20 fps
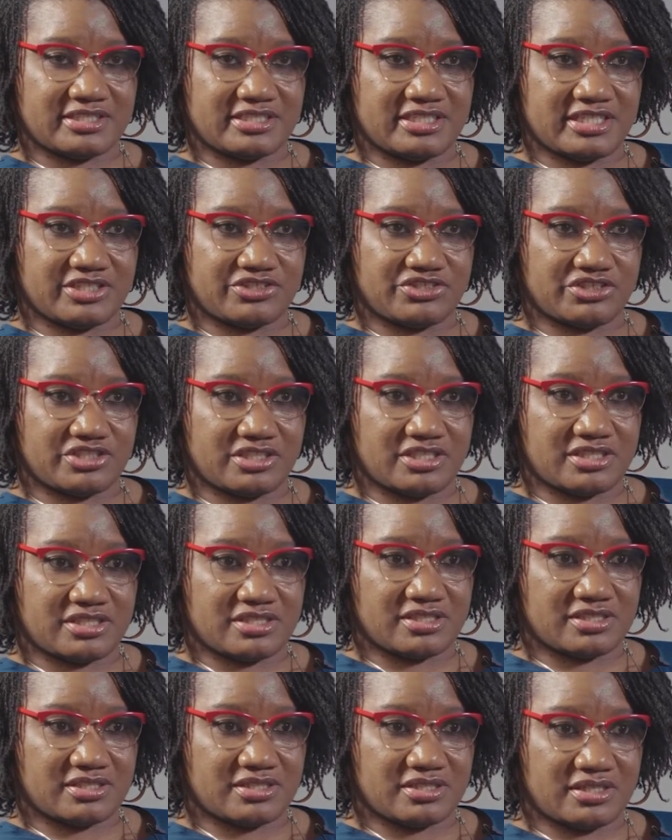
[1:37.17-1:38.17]
addiction is
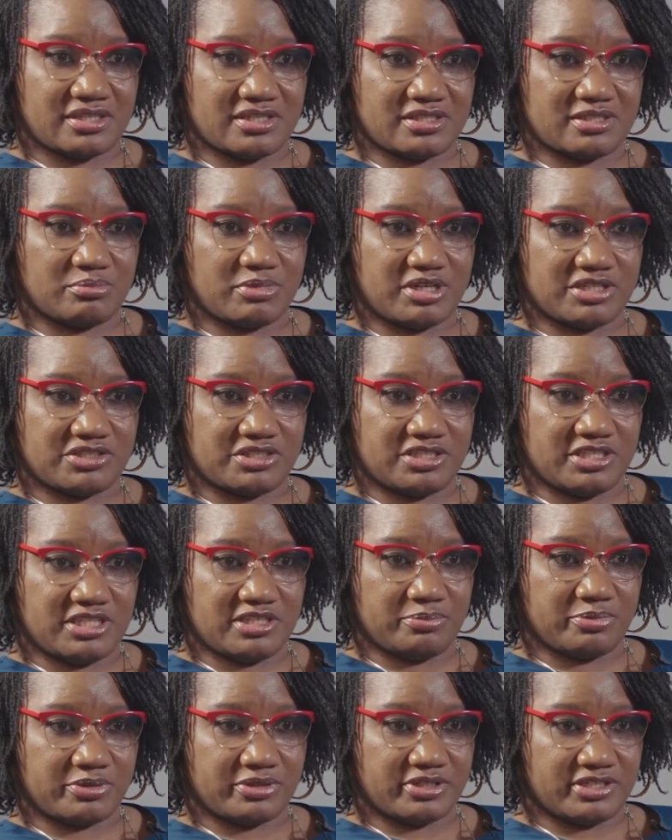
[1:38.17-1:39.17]
much
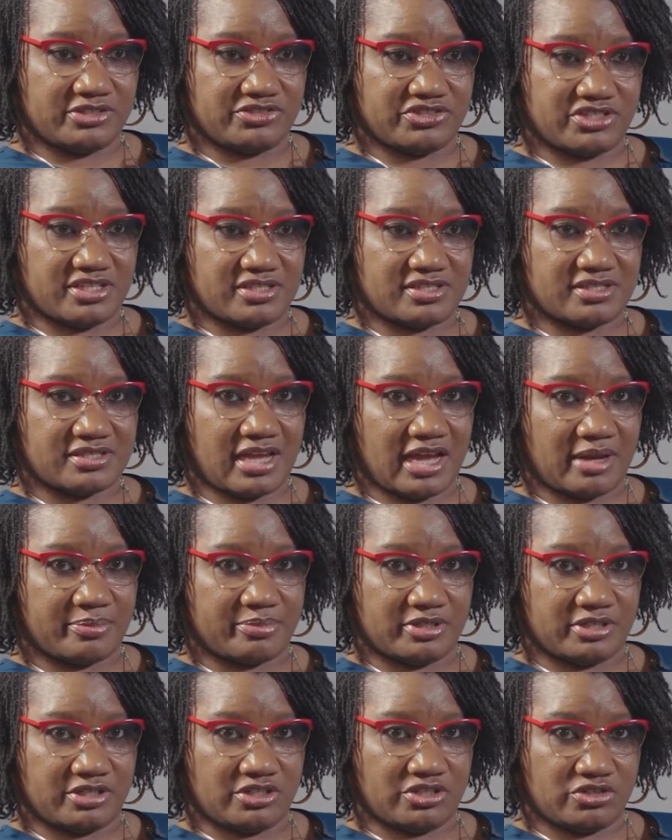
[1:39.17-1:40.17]
deeper than just
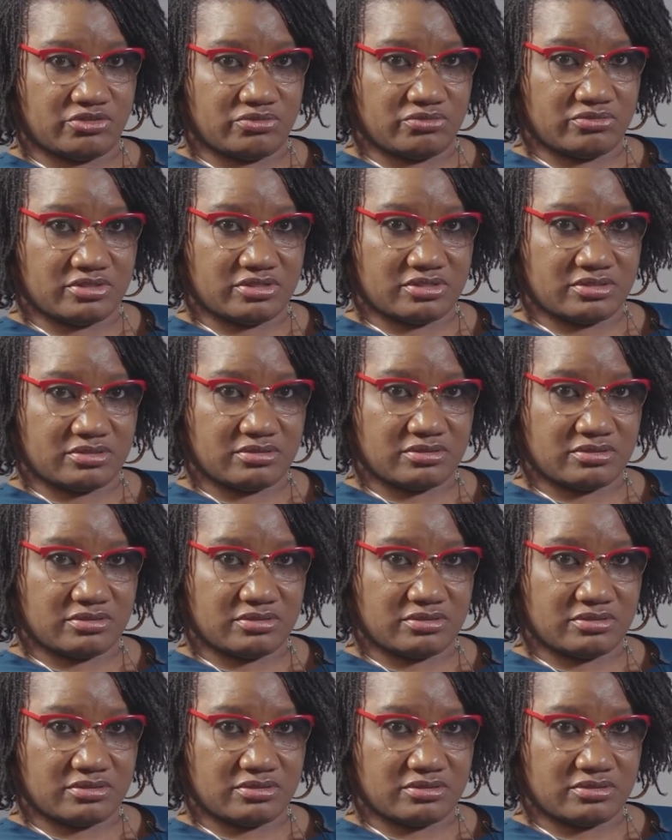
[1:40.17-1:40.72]
stopping the use.